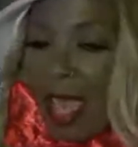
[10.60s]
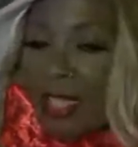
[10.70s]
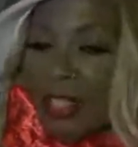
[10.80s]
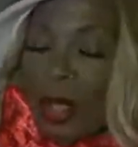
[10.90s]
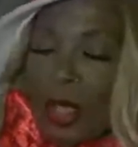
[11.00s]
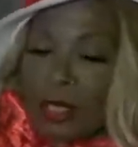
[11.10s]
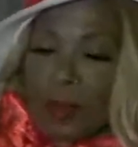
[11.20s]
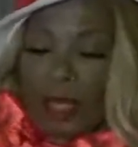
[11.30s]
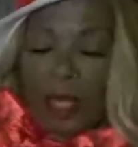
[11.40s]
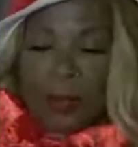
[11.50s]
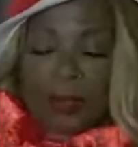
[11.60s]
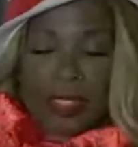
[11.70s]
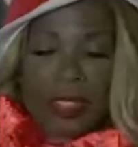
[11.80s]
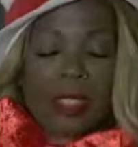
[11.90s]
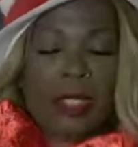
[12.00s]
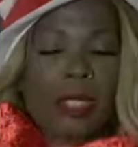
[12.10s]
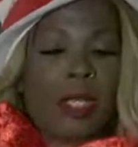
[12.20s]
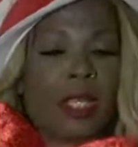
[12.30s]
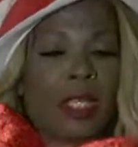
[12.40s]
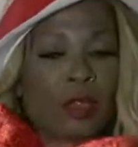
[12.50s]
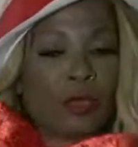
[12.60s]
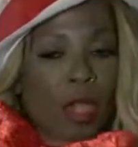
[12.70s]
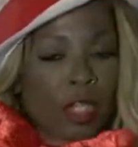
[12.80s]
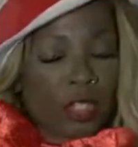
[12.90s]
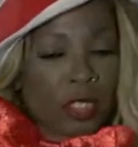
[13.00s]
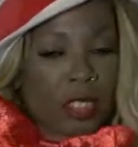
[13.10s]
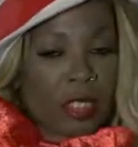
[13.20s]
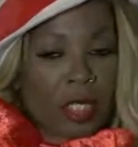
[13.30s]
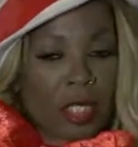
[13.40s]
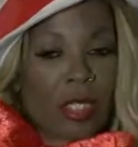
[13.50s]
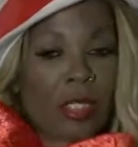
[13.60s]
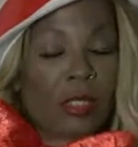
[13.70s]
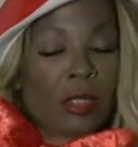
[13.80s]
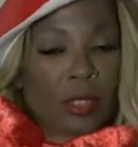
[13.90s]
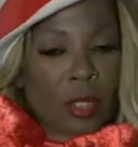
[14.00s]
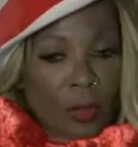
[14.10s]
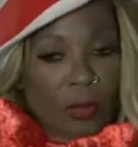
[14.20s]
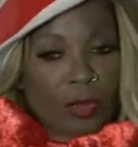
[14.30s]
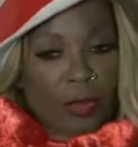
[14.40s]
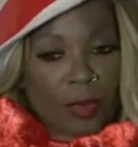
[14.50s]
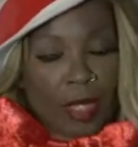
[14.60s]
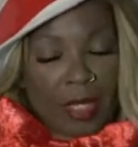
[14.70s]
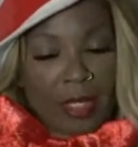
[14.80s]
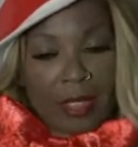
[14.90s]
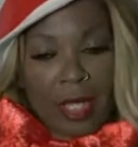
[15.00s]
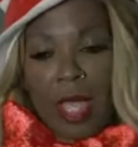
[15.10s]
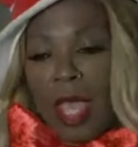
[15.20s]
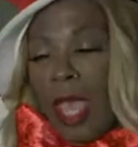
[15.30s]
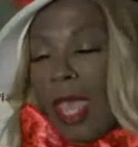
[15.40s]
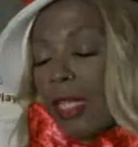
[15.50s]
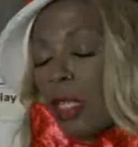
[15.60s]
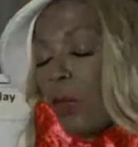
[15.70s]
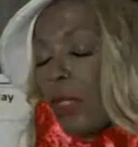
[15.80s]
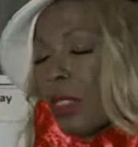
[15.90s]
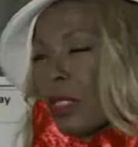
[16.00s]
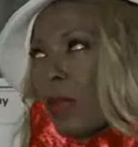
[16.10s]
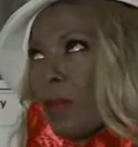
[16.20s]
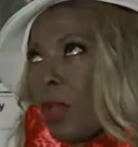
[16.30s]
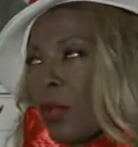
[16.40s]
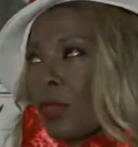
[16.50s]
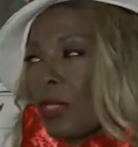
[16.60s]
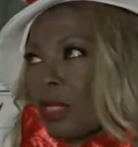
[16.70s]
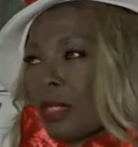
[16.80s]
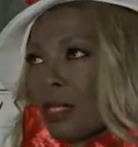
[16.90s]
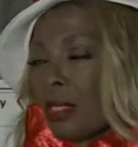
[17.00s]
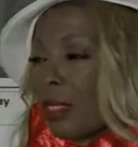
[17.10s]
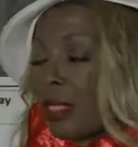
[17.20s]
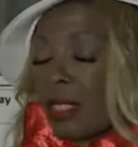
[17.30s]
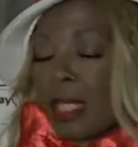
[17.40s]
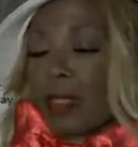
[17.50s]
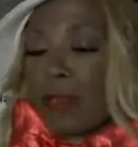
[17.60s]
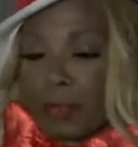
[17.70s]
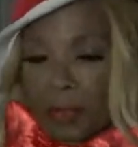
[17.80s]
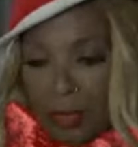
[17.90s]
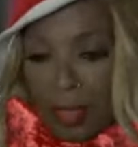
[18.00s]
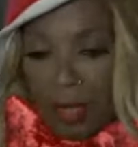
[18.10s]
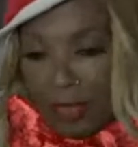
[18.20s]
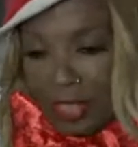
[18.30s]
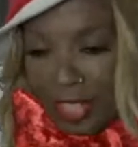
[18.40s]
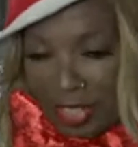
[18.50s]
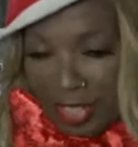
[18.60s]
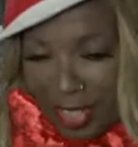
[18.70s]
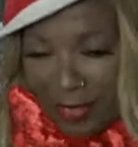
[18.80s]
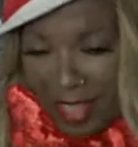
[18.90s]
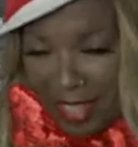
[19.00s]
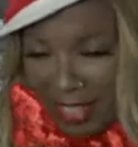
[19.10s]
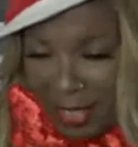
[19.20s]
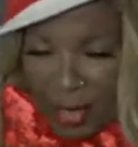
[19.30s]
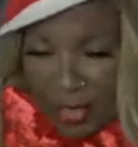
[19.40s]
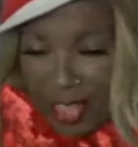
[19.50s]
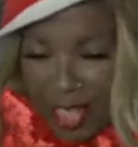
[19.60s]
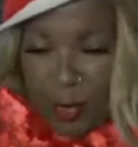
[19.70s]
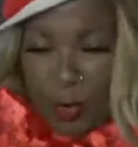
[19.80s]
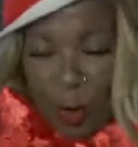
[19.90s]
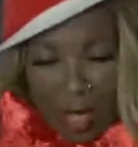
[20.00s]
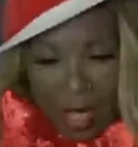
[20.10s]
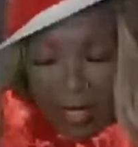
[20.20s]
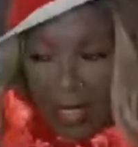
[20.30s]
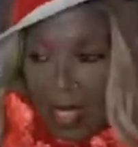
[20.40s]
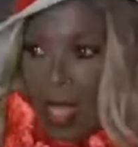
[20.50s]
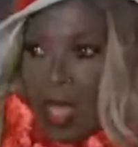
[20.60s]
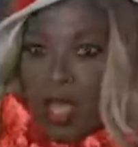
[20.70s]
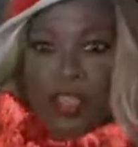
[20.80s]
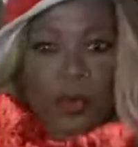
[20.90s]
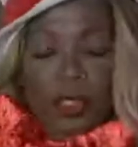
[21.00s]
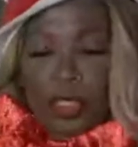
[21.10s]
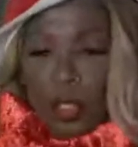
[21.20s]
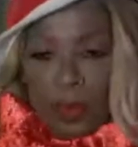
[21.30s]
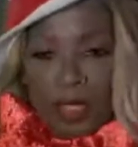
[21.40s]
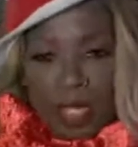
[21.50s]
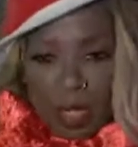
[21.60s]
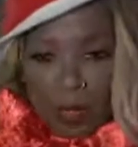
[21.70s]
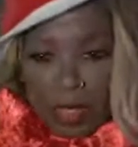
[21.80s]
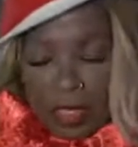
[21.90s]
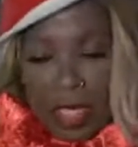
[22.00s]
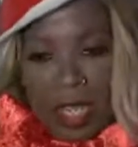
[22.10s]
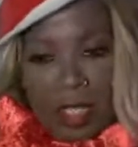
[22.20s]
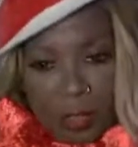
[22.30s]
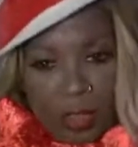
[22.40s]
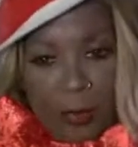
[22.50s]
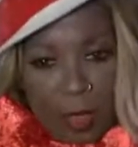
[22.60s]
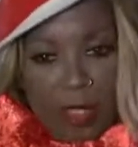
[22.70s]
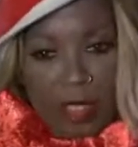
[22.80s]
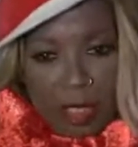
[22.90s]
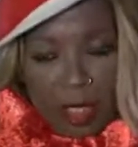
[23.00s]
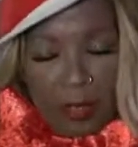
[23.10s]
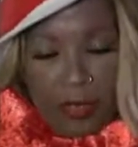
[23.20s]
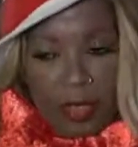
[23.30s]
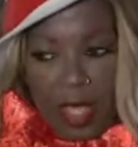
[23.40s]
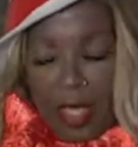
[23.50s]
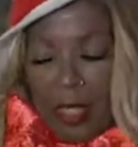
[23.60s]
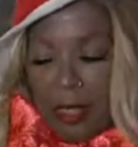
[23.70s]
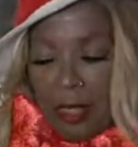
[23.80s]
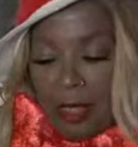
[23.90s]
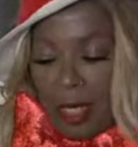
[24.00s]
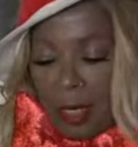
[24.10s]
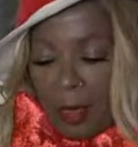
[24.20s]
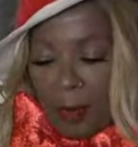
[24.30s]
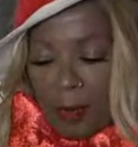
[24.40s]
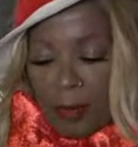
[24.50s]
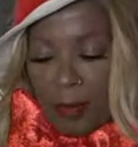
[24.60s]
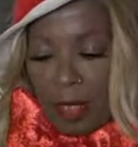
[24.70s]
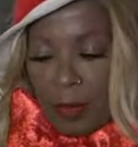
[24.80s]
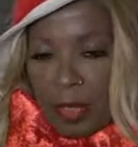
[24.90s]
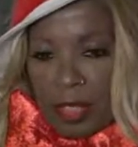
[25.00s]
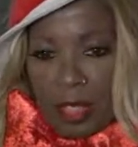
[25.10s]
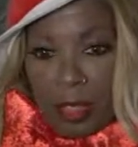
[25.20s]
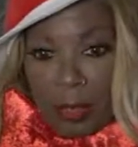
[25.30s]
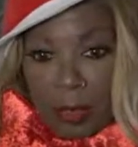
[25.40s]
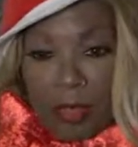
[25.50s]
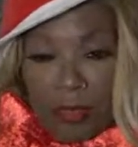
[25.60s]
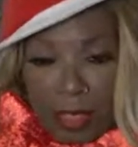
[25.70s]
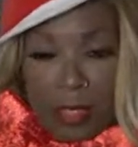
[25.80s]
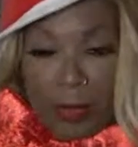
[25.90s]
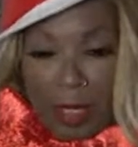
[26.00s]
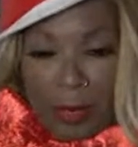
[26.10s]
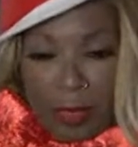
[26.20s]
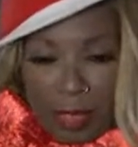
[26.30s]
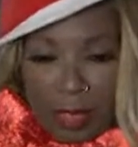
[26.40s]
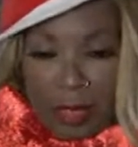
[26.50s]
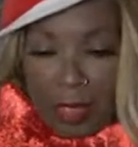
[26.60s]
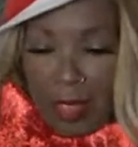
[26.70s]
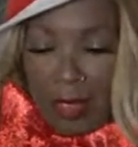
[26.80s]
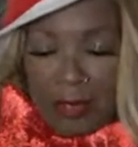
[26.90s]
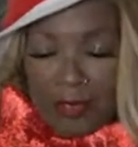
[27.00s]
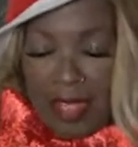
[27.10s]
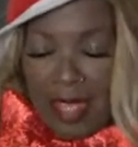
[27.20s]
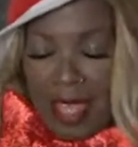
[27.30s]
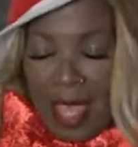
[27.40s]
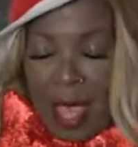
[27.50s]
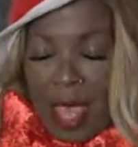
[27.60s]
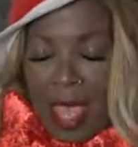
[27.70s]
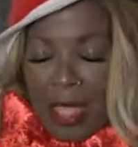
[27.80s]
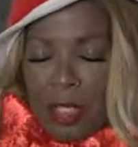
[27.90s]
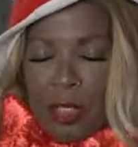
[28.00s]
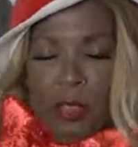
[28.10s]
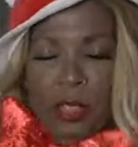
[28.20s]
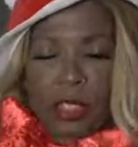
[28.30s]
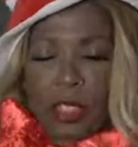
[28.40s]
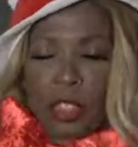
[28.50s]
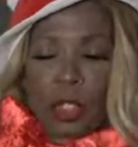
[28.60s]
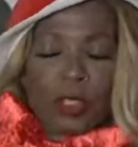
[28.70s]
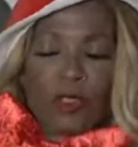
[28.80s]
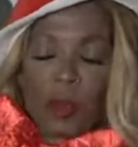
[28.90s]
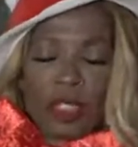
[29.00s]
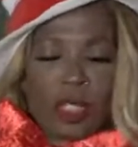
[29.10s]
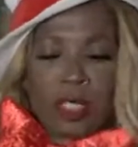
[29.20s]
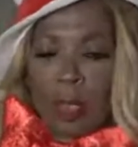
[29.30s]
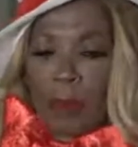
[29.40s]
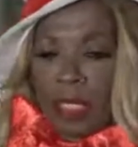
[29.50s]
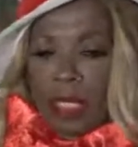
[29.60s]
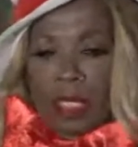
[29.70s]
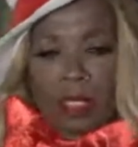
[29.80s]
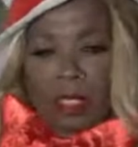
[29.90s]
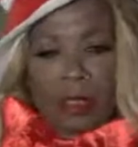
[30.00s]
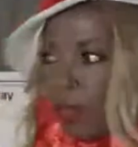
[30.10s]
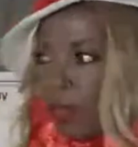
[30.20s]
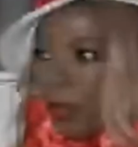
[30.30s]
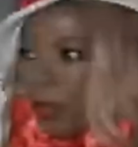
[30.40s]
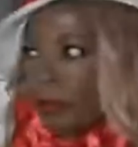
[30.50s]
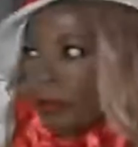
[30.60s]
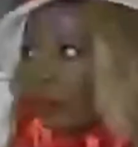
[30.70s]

talked about erogenous zones, right? And it was the most delightful conversation that I've had in a long time. Why? There were so many areas that I learned about myself, and in particular, the Kspot, which I love. And there's just so much information that's coming in out of the,